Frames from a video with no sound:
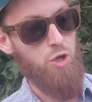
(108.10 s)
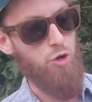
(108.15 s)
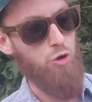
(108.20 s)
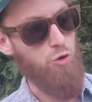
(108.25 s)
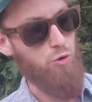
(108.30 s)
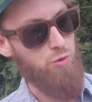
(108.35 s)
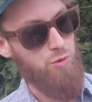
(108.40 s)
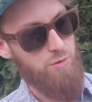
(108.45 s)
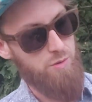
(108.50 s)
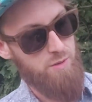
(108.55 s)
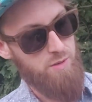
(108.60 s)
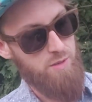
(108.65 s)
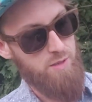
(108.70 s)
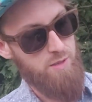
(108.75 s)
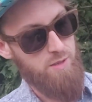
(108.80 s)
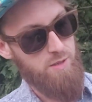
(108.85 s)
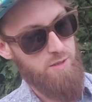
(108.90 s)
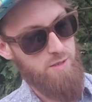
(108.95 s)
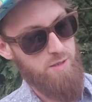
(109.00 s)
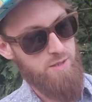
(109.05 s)
Oh.
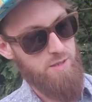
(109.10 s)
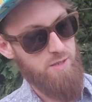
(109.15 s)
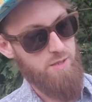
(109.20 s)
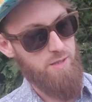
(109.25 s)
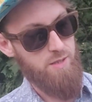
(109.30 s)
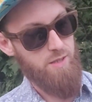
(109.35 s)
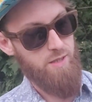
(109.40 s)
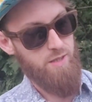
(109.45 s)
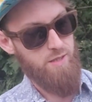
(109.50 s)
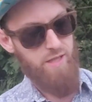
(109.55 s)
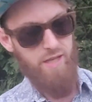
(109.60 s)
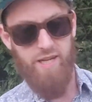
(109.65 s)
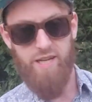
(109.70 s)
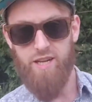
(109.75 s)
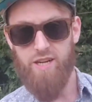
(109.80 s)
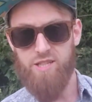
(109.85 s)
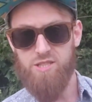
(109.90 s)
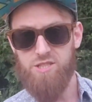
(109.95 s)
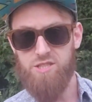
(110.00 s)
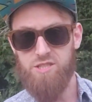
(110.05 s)
Thank
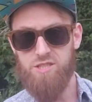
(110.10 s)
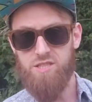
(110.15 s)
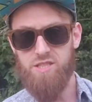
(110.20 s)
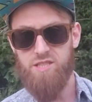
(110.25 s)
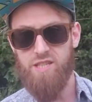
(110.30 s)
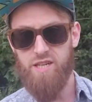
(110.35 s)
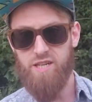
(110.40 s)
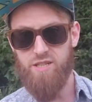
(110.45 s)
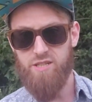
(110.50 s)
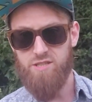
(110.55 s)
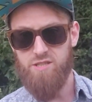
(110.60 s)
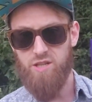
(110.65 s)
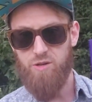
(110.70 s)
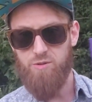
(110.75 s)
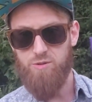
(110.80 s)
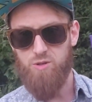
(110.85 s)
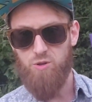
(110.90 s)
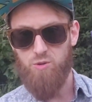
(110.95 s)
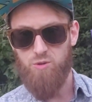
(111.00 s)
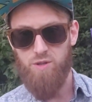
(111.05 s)
gosh they're stickers. I
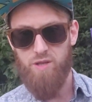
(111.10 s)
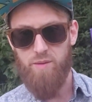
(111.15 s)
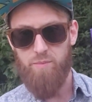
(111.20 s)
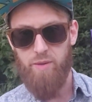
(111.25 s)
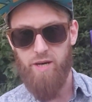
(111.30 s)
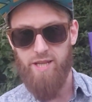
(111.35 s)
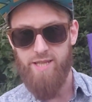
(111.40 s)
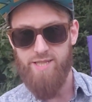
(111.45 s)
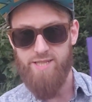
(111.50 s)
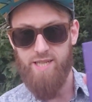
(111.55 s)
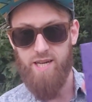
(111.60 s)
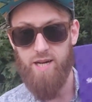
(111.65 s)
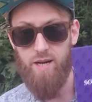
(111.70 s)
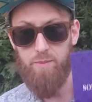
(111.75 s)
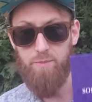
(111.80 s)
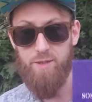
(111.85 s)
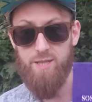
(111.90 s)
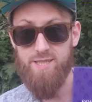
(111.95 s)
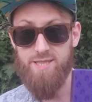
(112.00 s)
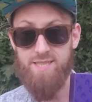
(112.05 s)
was holding it by the
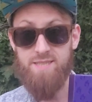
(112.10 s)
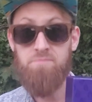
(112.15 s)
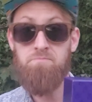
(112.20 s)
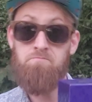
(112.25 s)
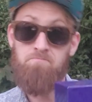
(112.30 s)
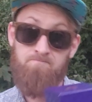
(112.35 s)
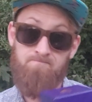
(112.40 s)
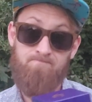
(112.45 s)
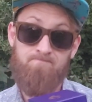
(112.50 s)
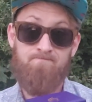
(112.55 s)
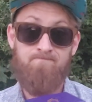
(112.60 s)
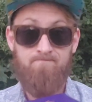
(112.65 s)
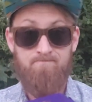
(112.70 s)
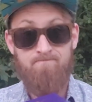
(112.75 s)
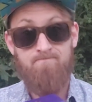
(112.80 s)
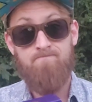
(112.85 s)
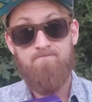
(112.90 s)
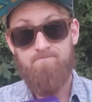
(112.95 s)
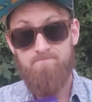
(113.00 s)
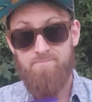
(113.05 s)
top because
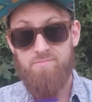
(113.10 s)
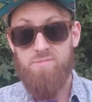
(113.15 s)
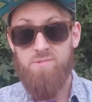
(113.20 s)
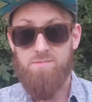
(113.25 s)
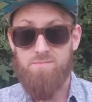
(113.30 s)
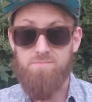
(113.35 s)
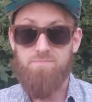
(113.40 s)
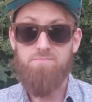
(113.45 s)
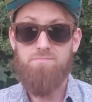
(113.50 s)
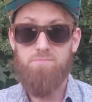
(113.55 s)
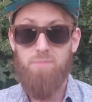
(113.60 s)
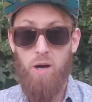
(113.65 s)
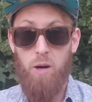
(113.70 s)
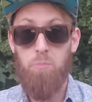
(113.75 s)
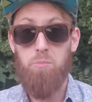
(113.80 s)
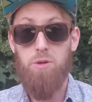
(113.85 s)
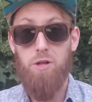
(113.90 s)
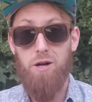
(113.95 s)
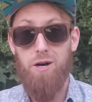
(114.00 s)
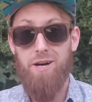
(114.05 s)

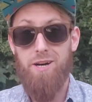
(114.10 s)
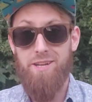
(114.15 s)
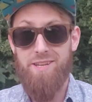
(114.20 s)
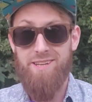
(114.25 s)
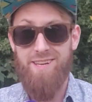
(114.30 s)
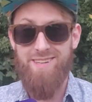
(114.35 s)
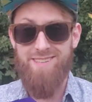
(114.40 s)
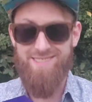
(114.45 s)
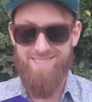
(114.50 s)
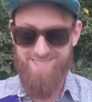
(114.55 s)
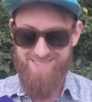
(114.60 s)
I'm blonde.